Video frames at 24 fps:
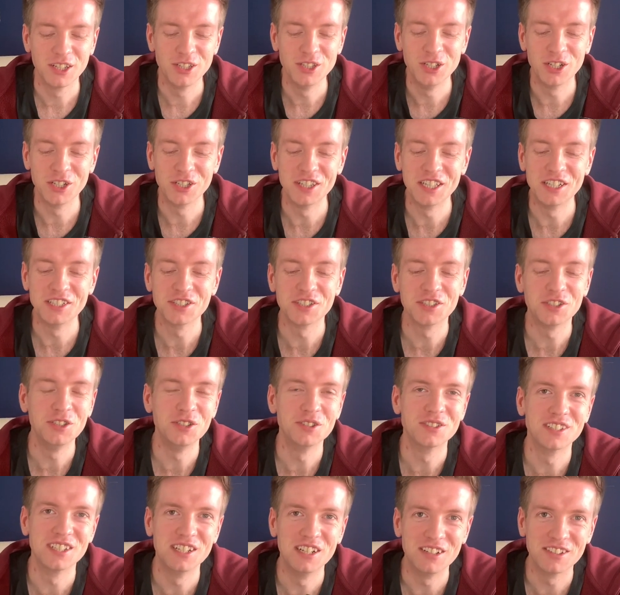you can then just
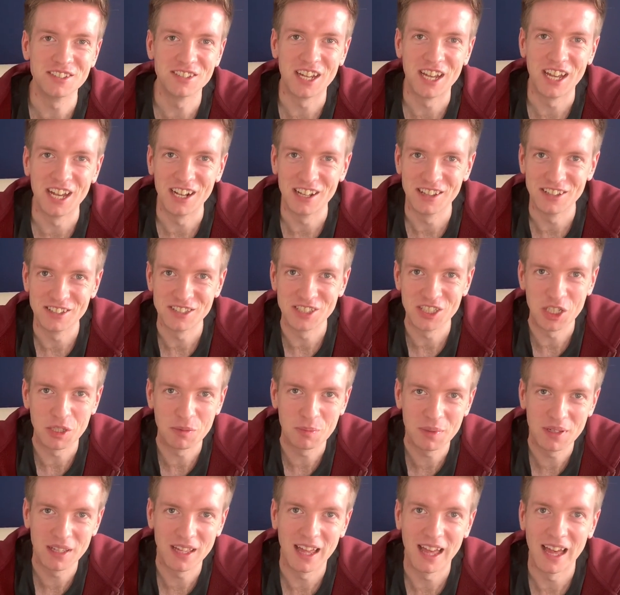use the little dial at the top
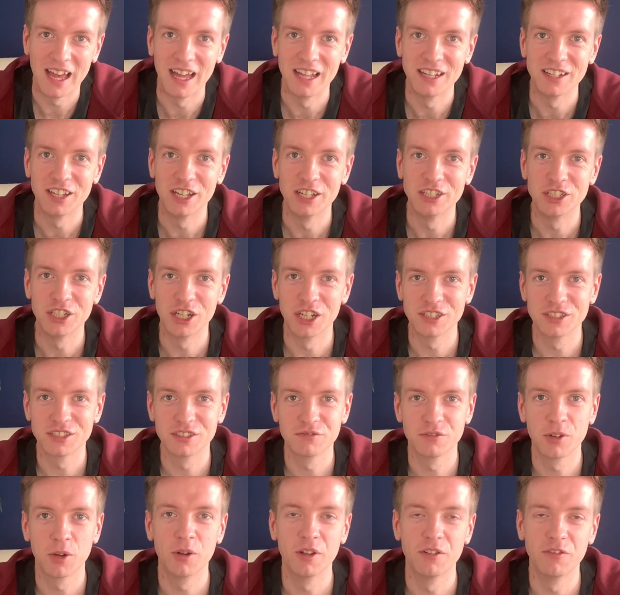and
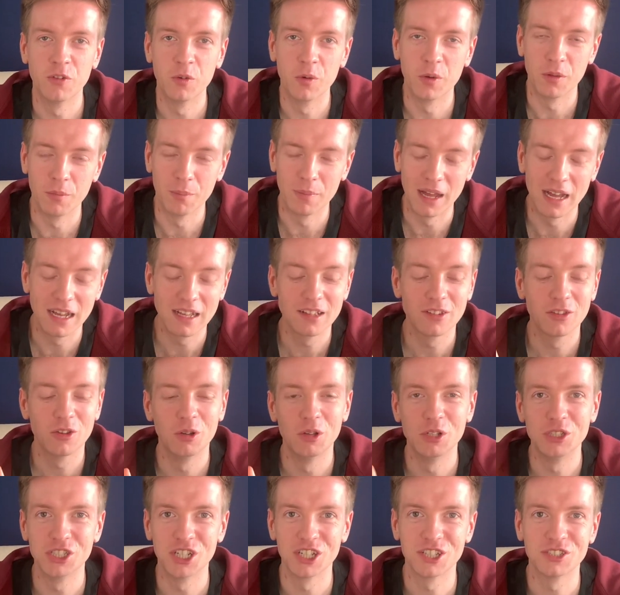roll it forward and back to
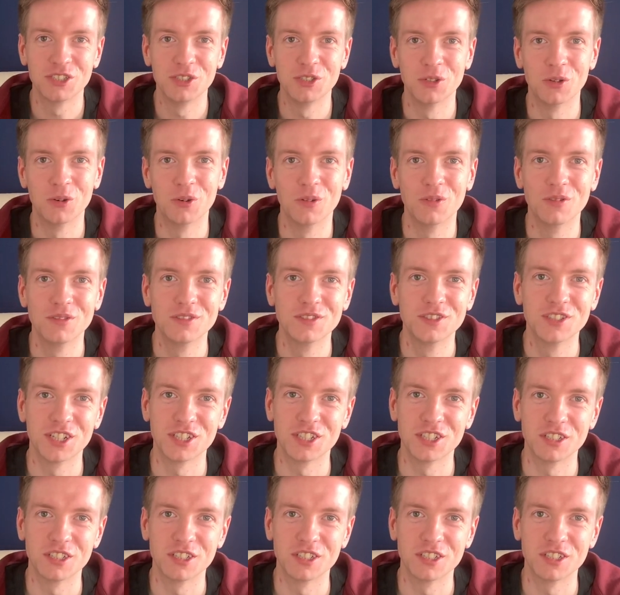adjust your shutter